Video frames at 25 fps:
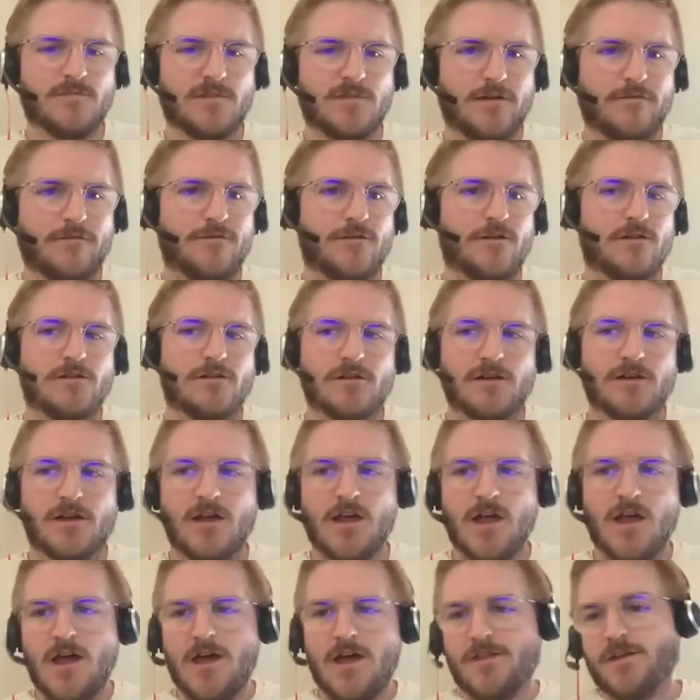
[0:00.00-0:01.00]
definitely. I
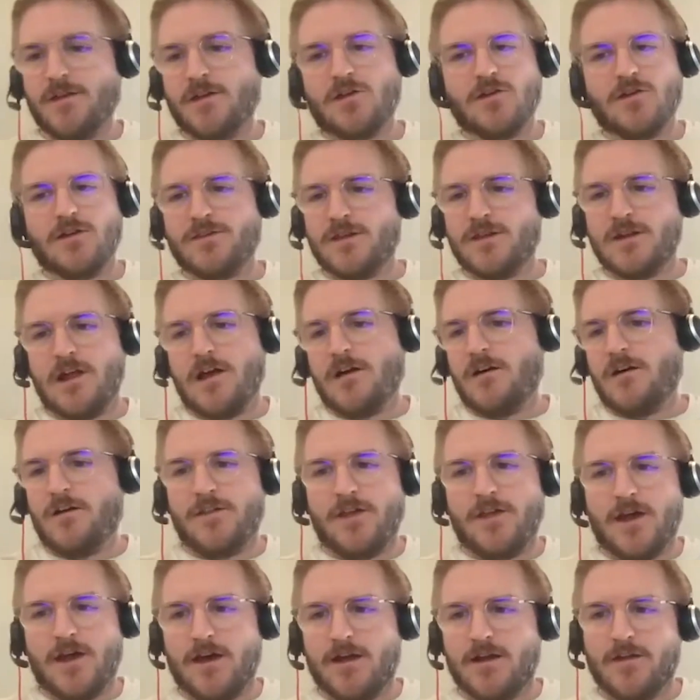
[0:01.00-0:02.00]
think you hit the nail
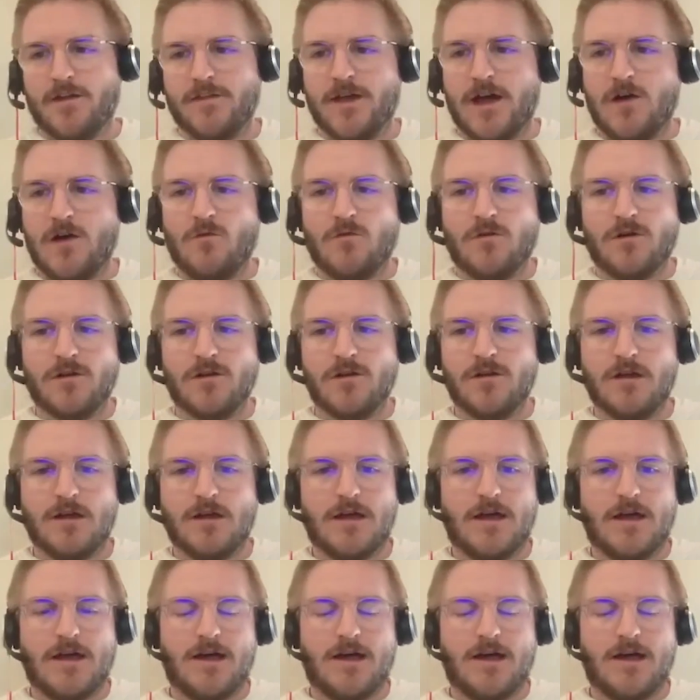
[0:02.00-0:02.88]
on the head on that one.